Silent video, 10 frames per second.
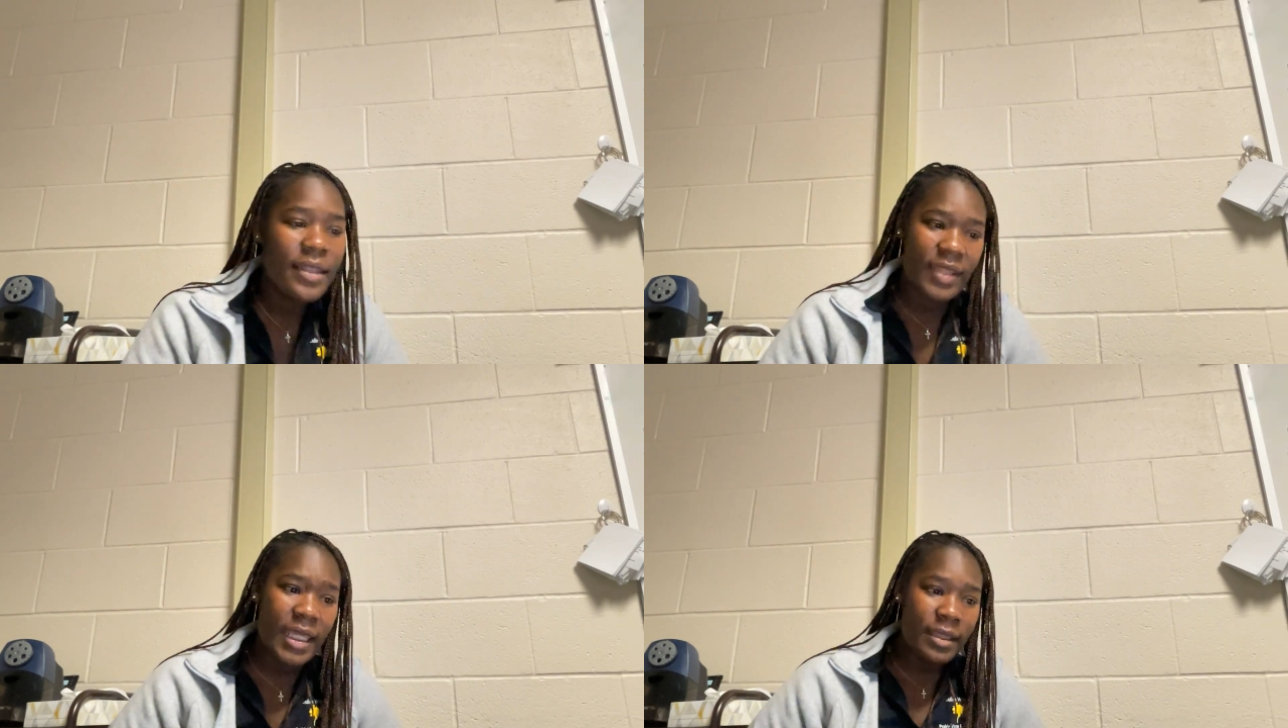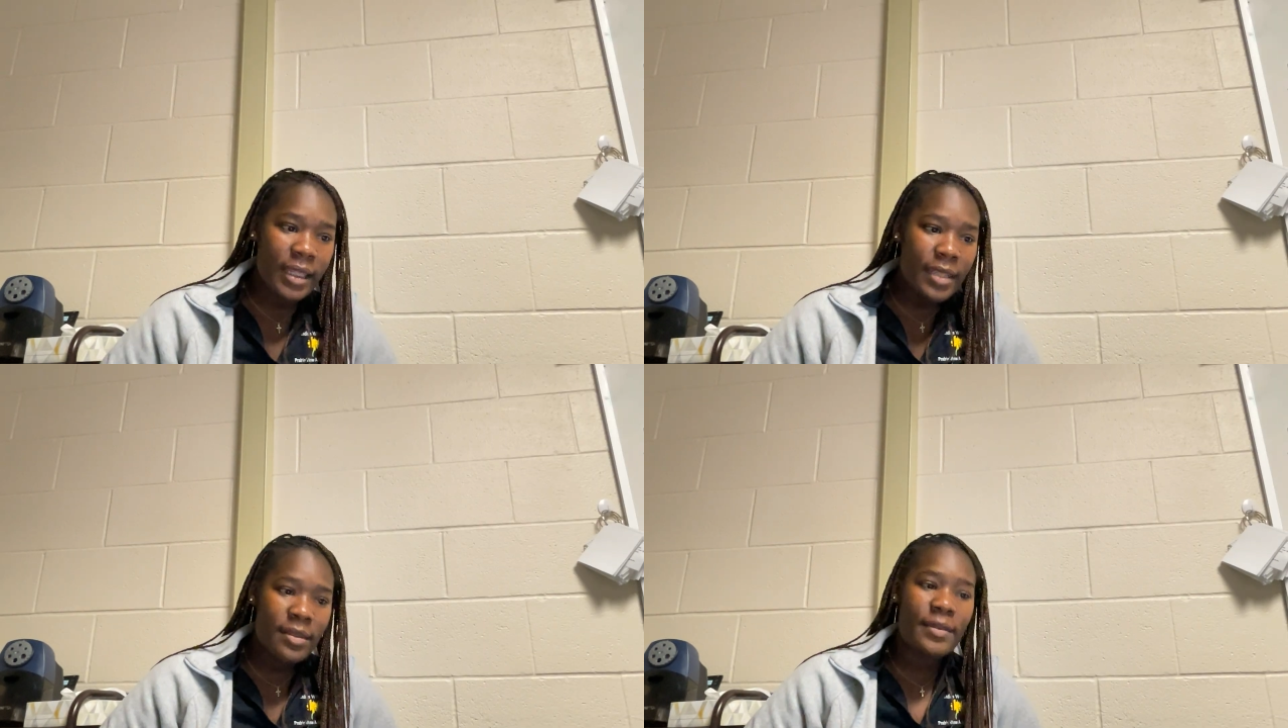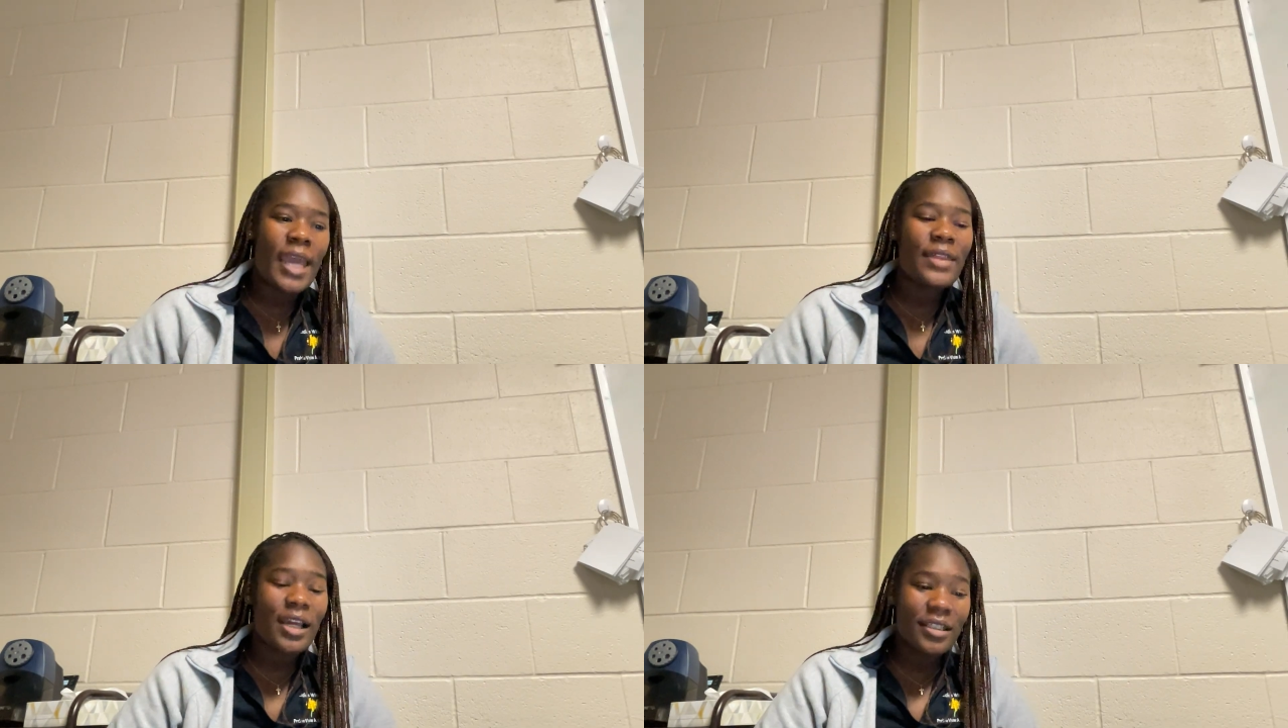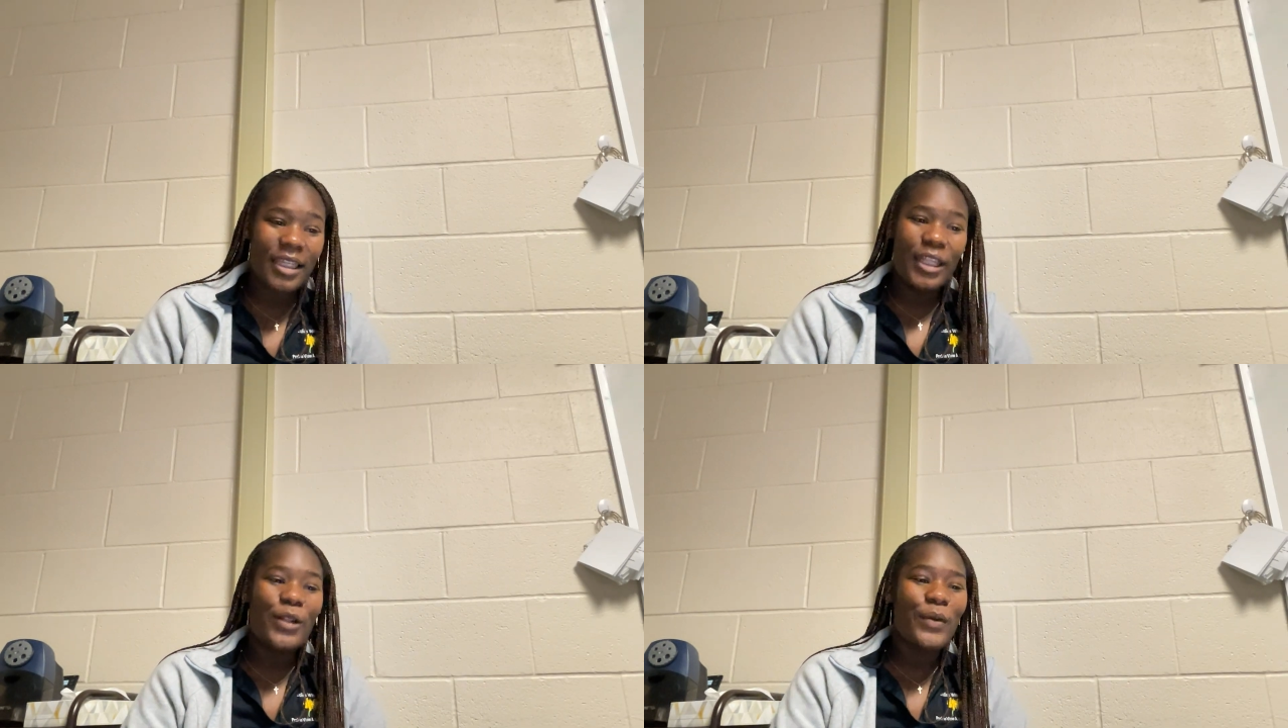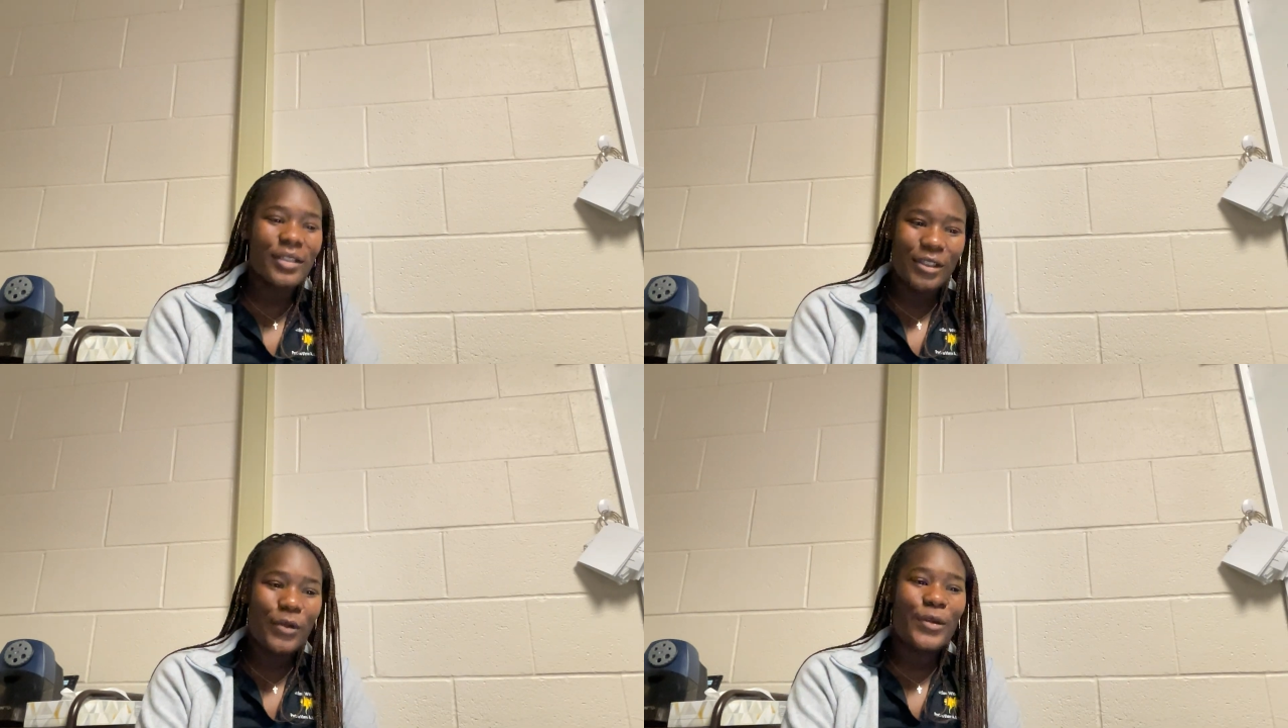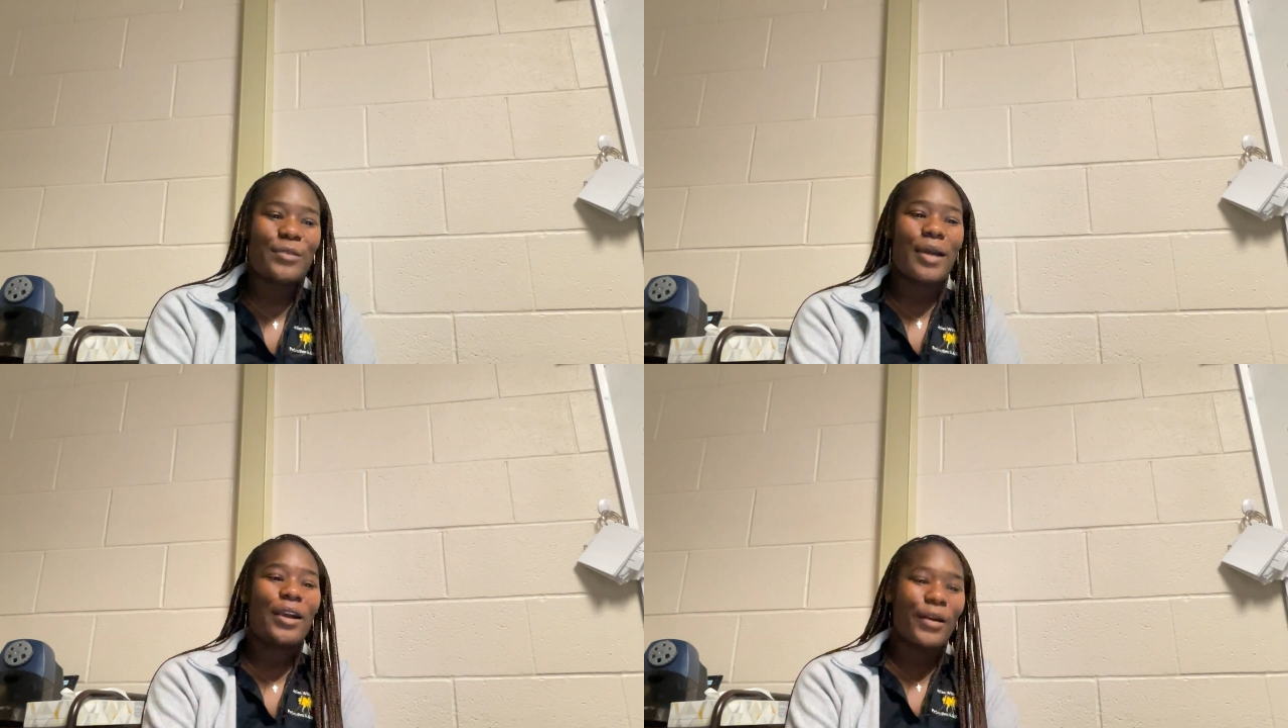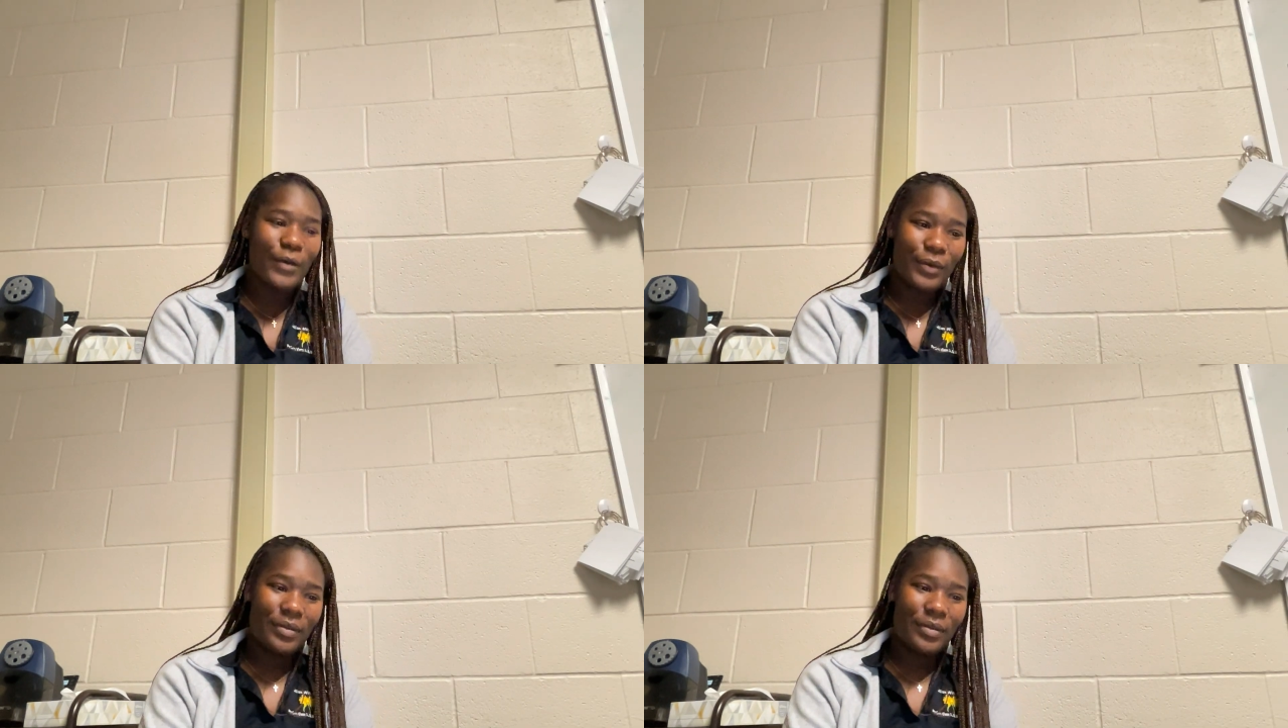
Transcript: these lessons as I continue to work towards my goal.